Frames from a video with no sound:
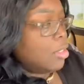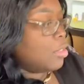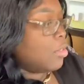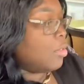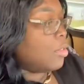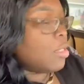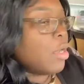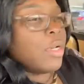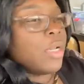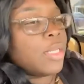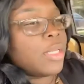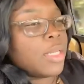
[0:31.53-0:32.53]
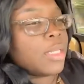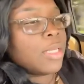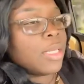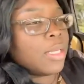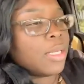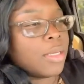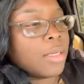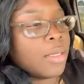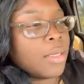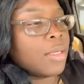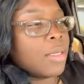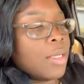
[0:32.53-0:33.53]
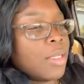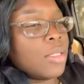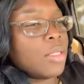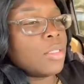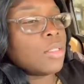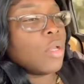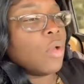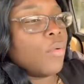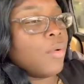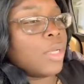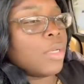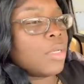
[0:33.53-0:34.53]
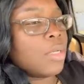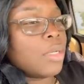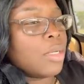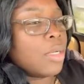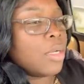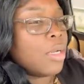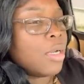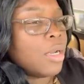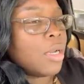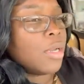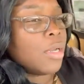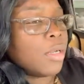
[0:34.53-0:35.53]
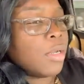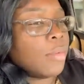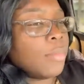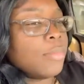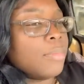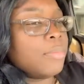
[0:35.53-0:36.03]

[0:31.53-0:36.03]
so we're starting our day today, getting things going. Um